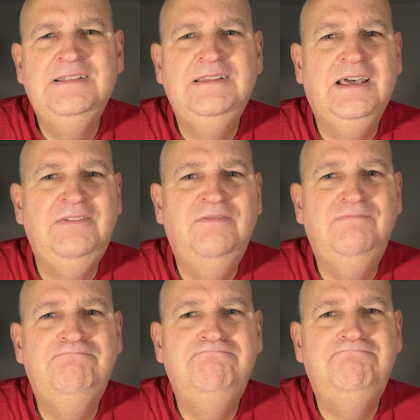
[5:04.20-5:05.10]
life
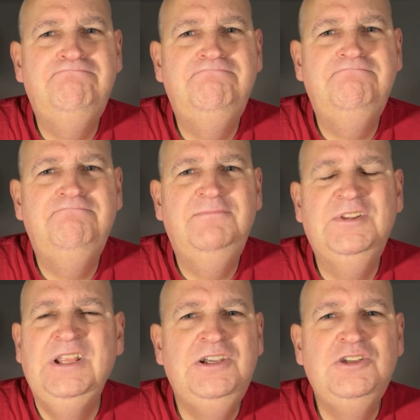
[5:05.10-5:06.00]

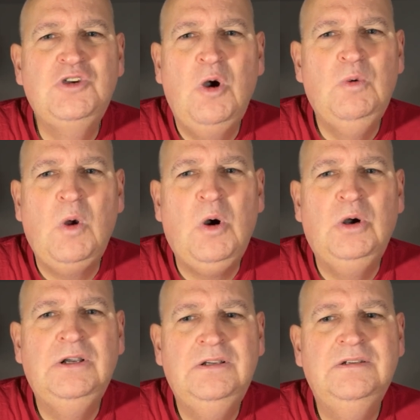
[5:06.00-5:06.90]
things go
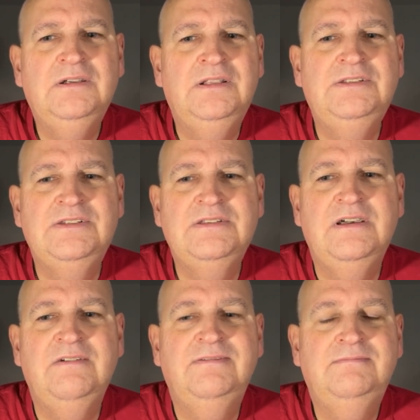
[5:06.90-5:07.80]
wrong and
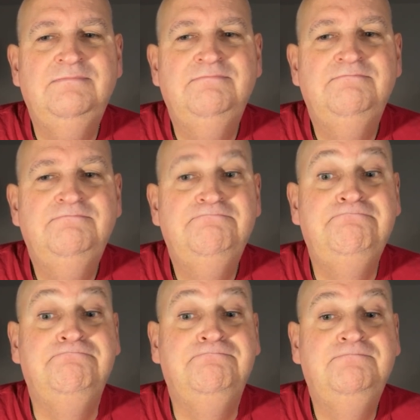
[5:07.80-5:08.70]
stuff.
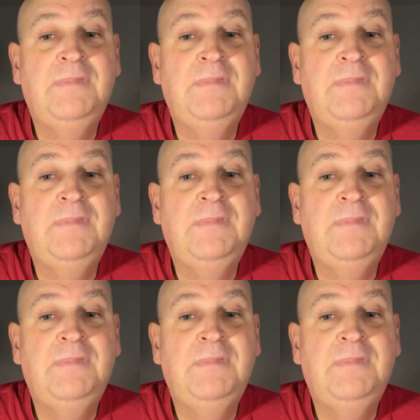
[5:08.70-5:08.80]
Mm.